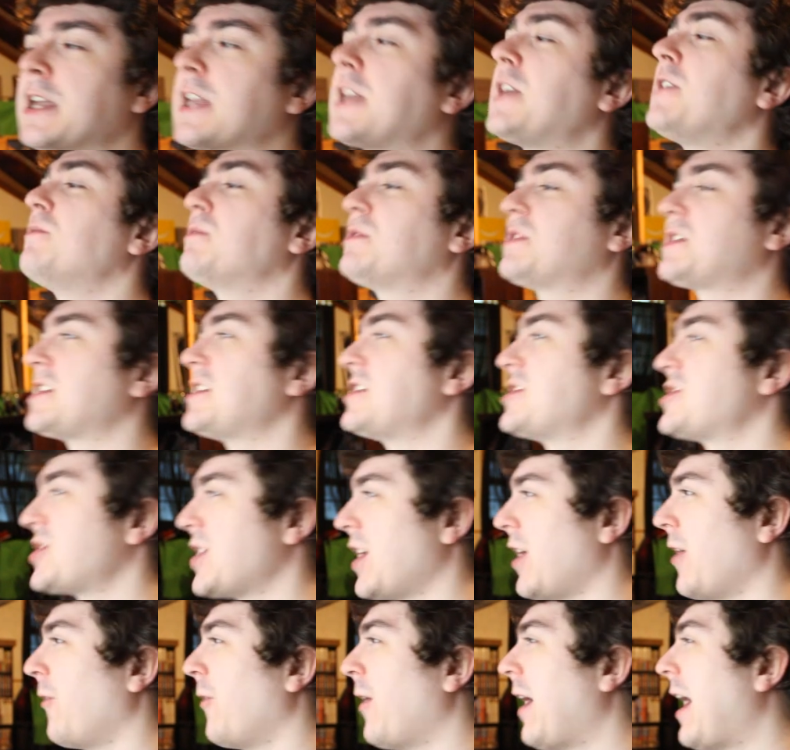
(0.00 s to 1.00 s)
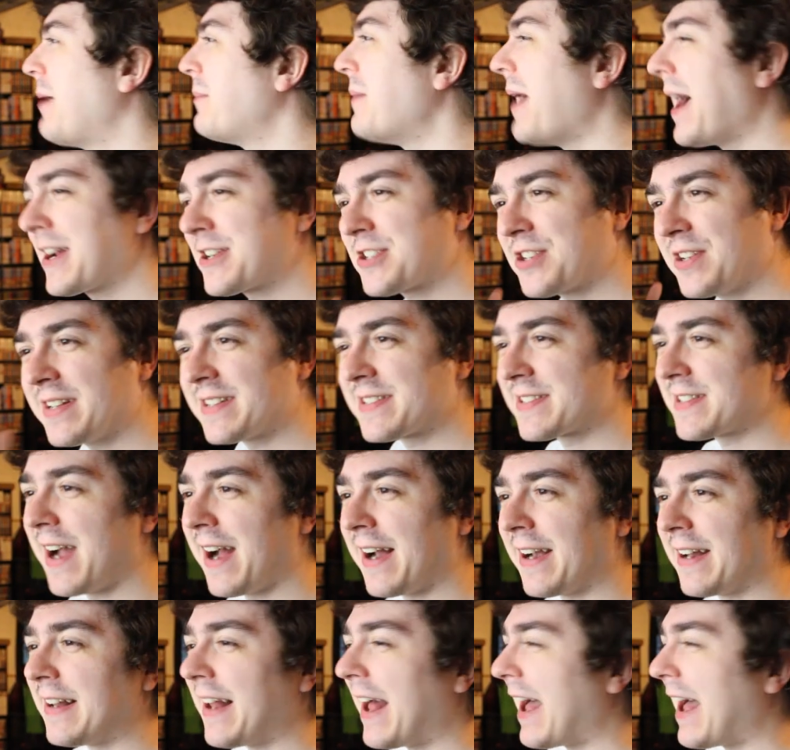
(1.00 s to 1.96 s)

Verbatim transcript: cutesy show. I'm actually excited.